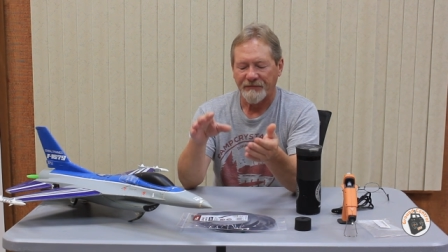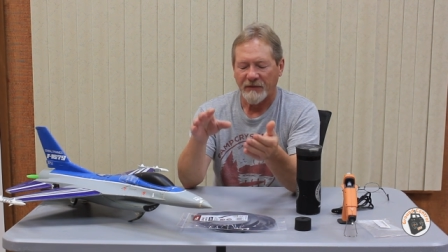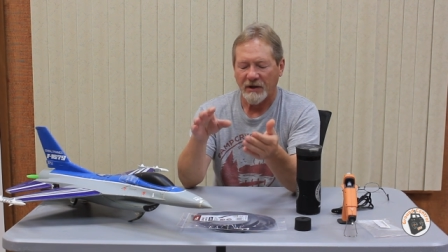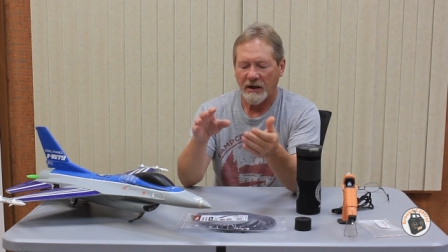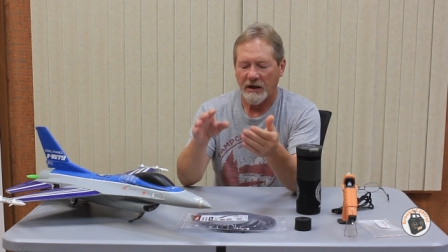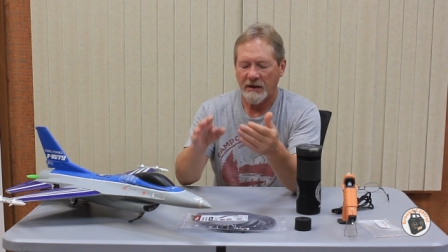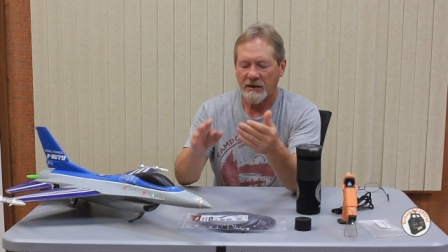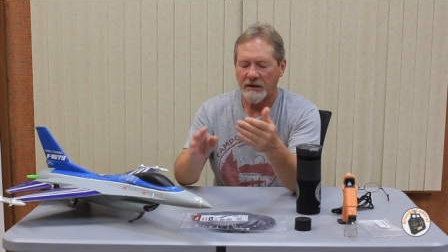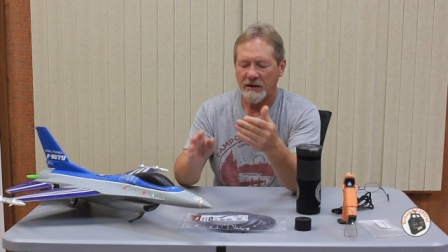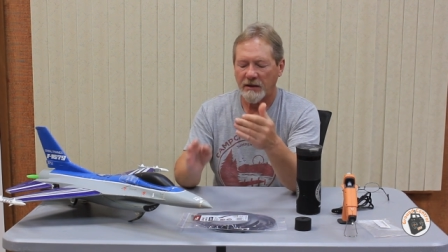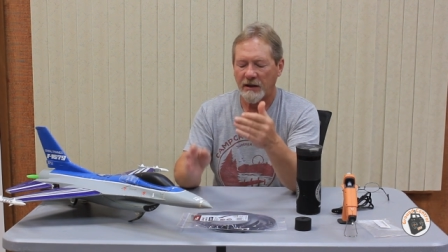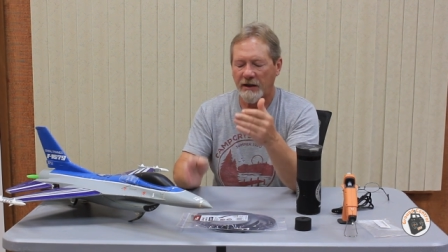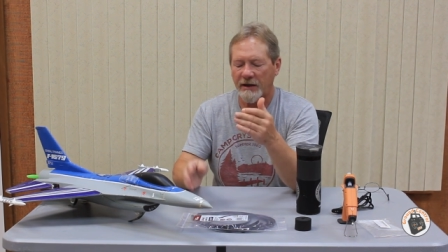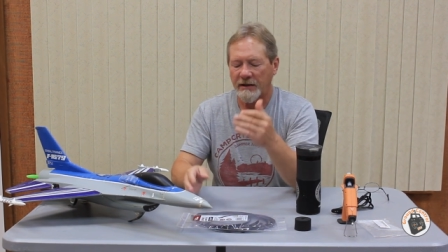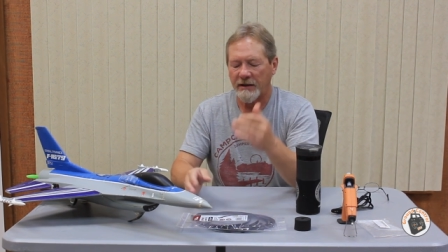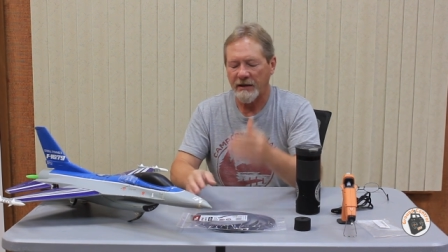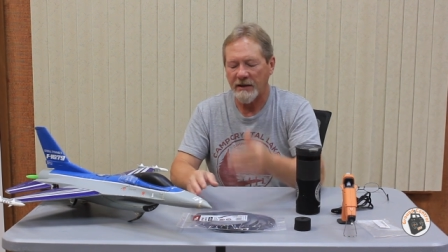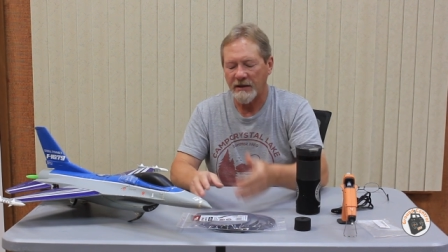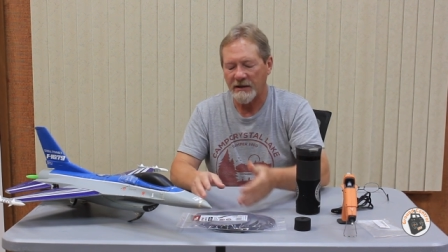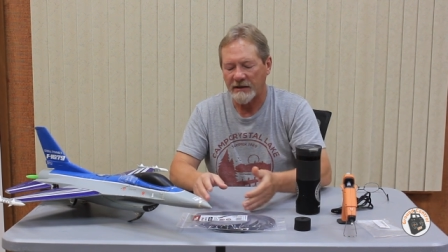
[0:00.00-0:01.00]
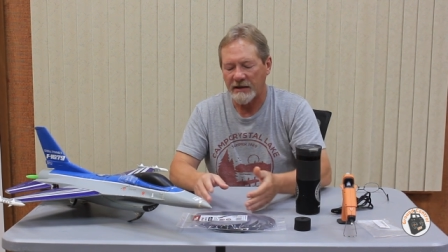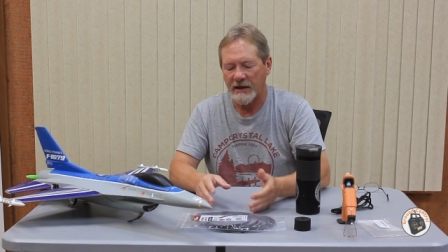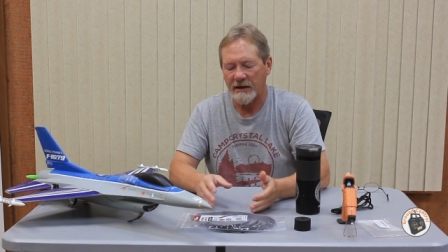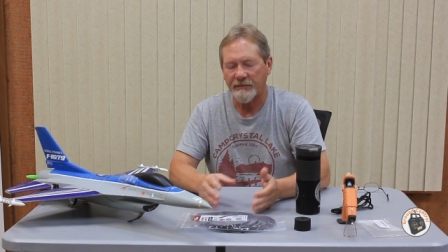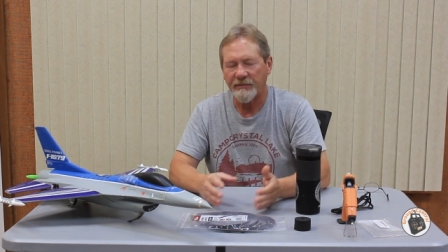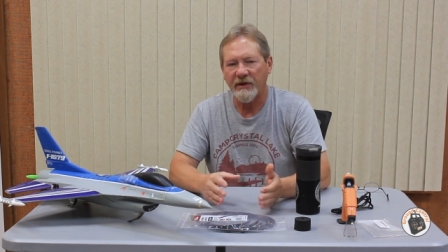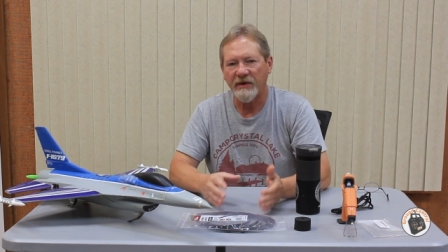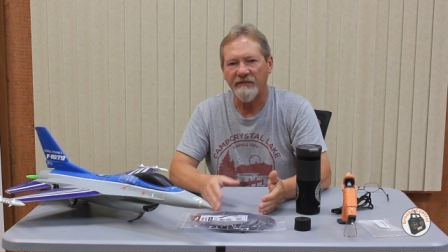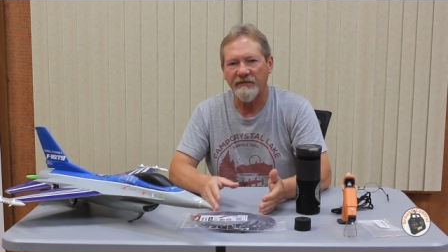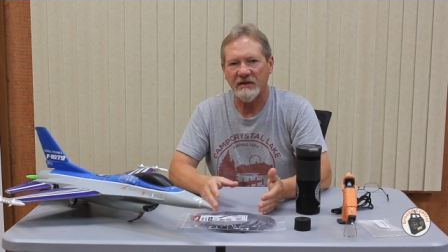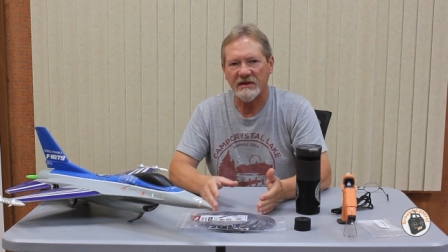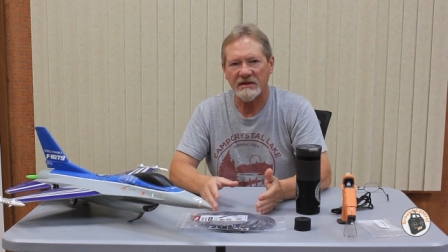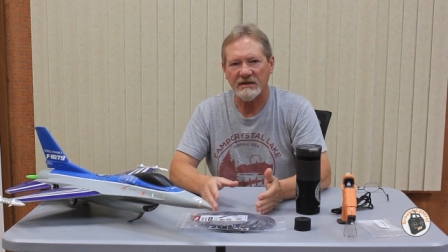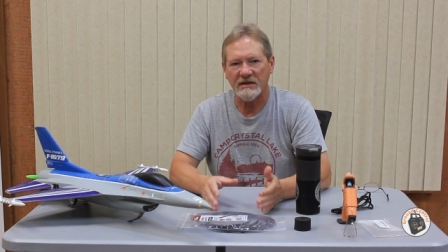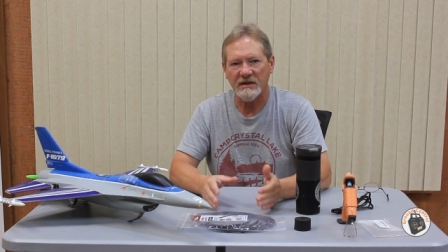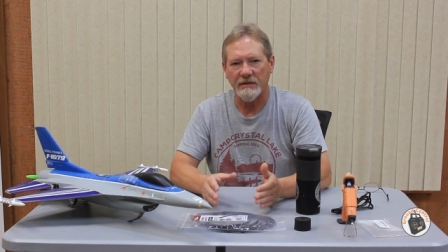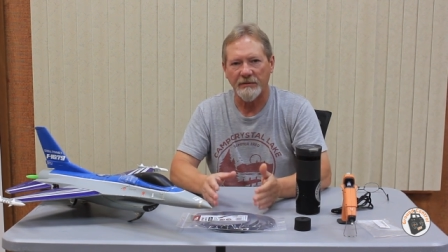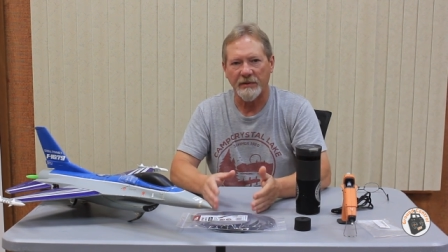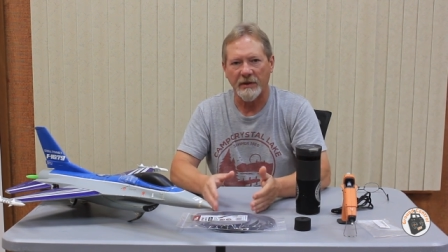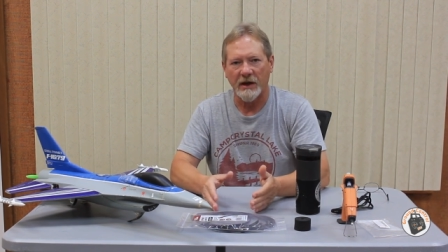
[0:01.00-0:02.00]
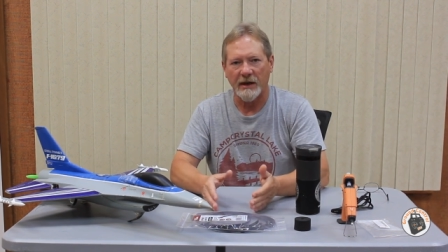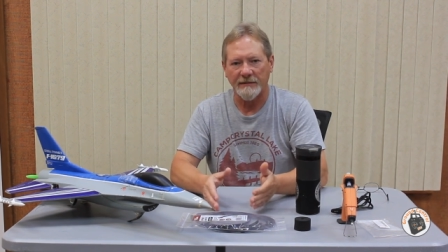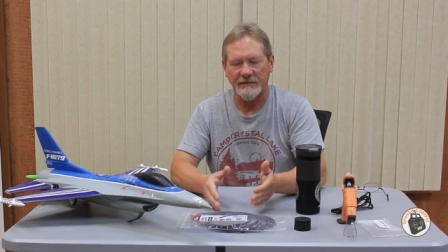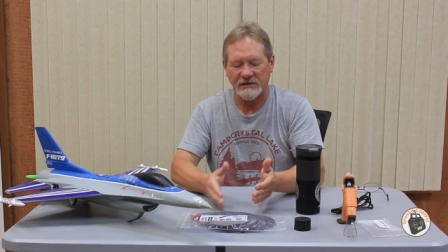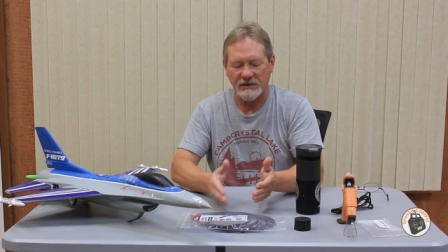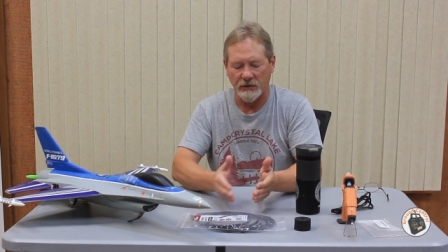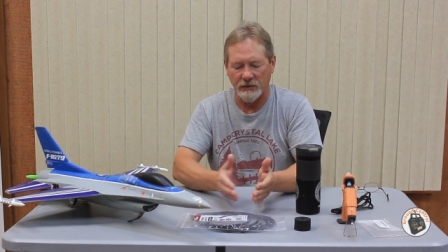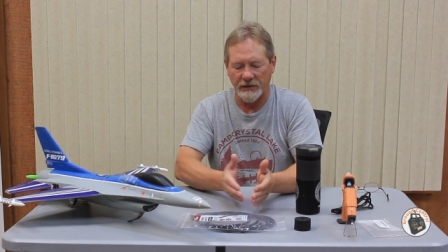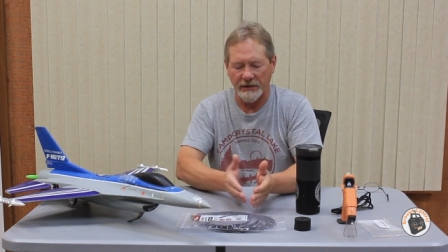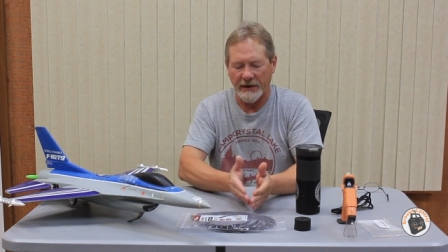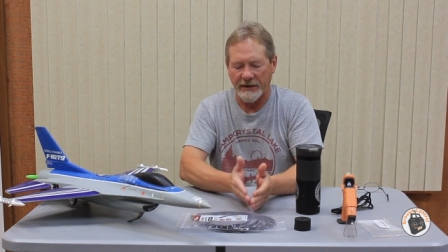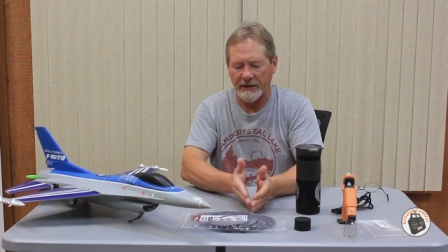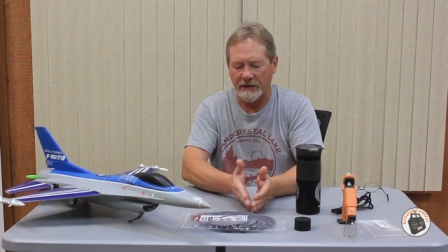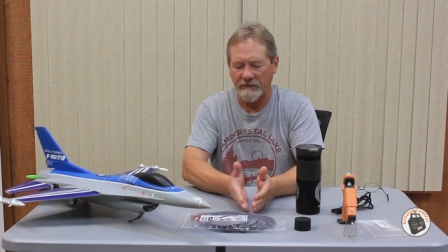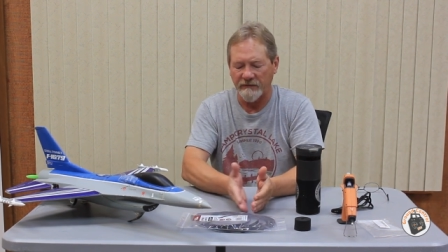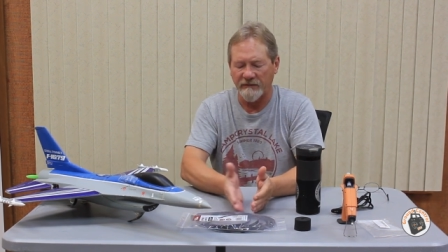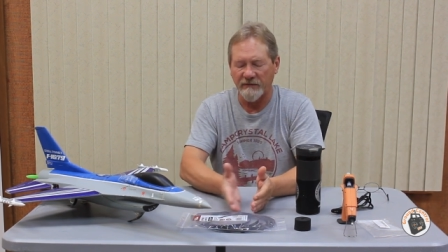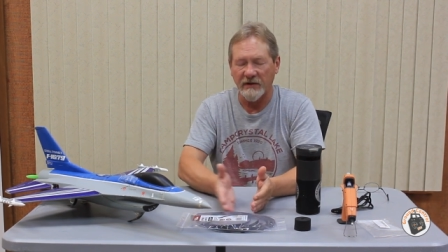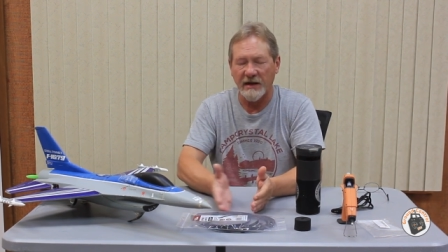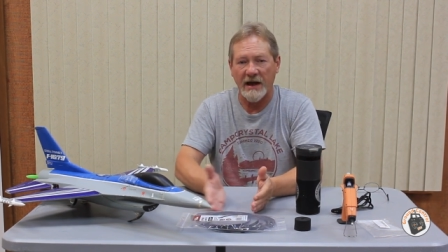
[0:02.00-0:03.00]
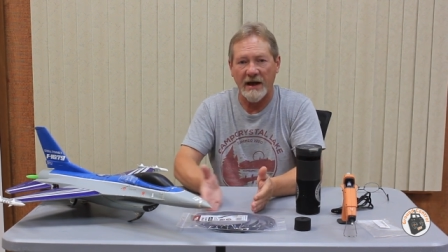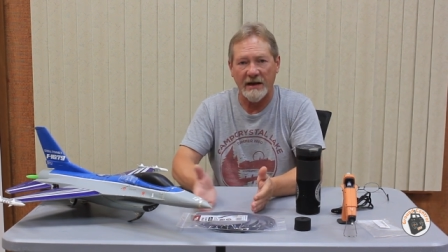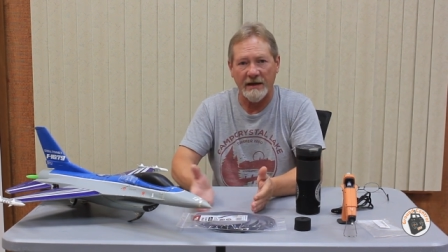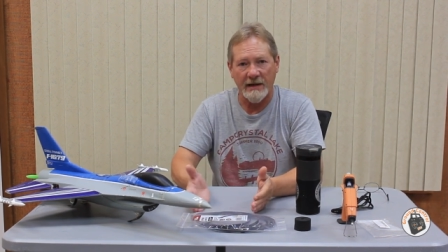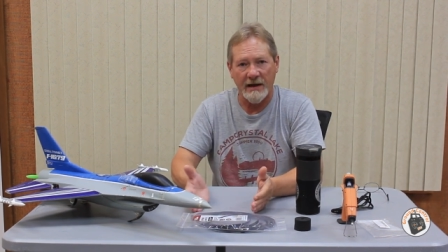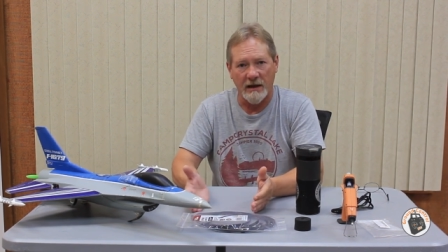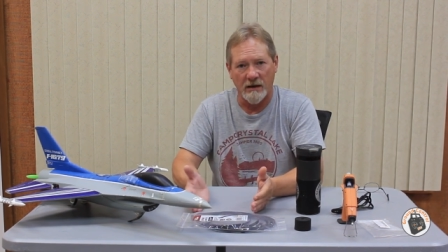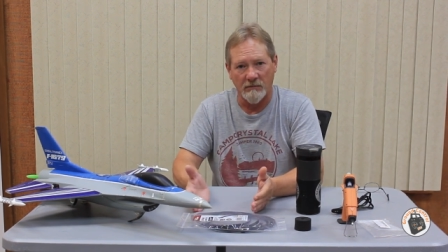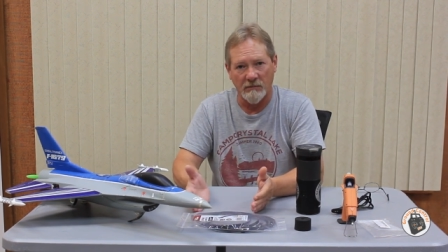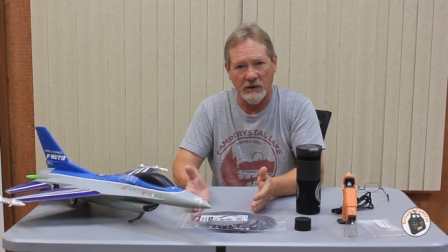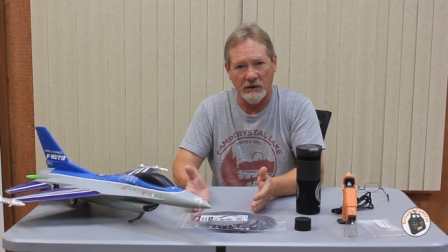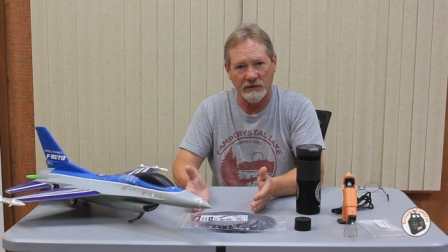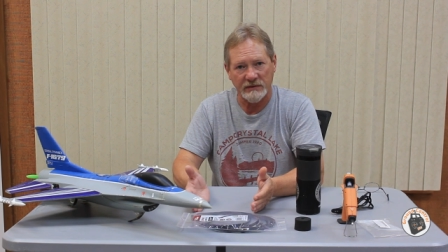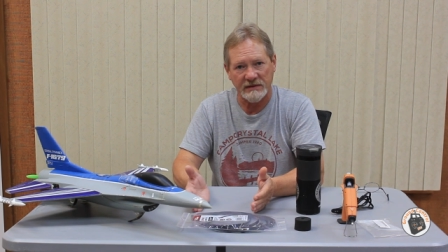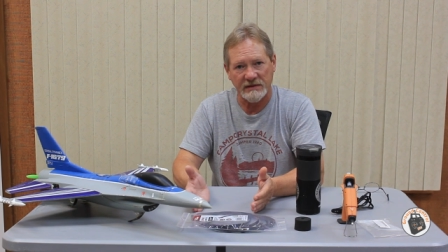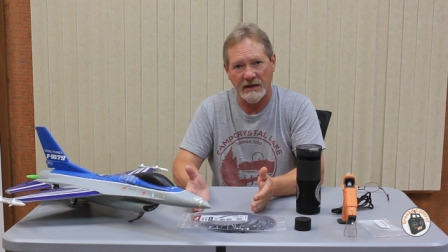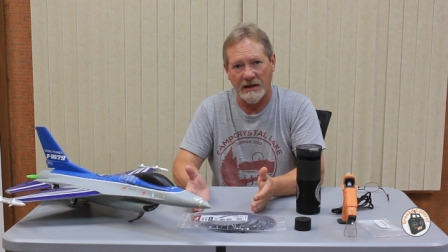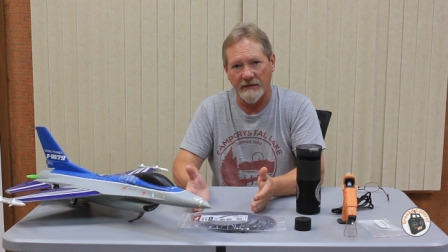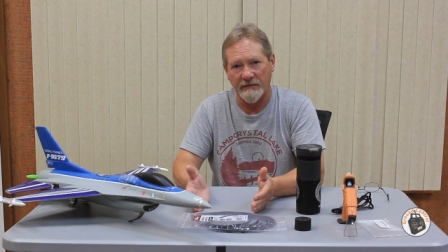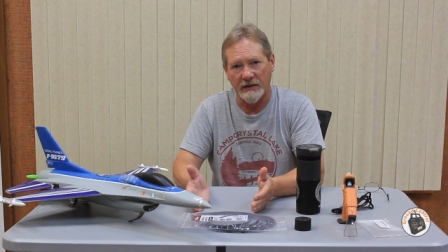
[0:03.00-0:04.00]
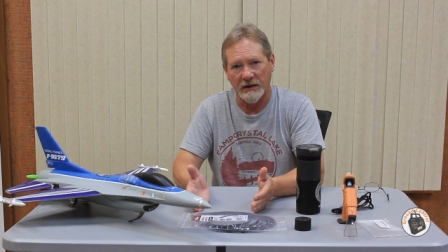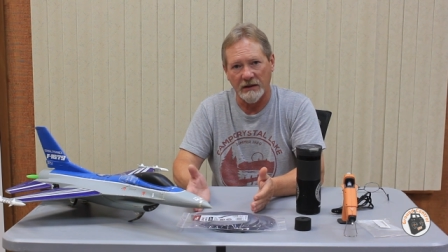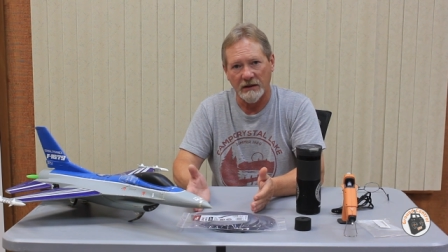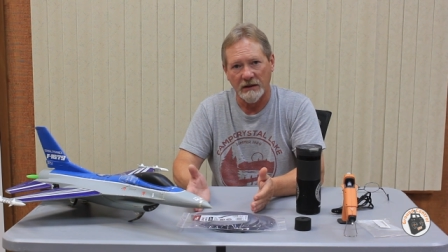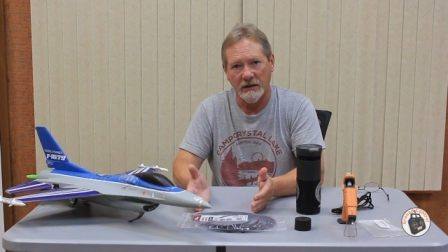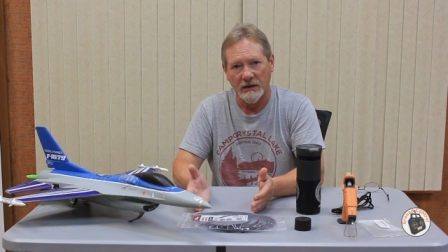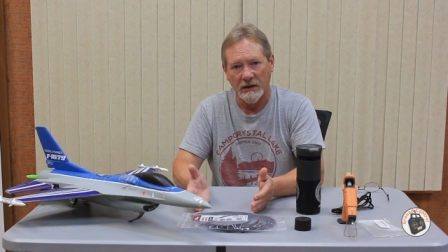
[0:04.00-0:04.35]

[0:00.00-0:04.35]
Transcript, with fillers: and heat that PVC pipe so that I can flatten out most of it,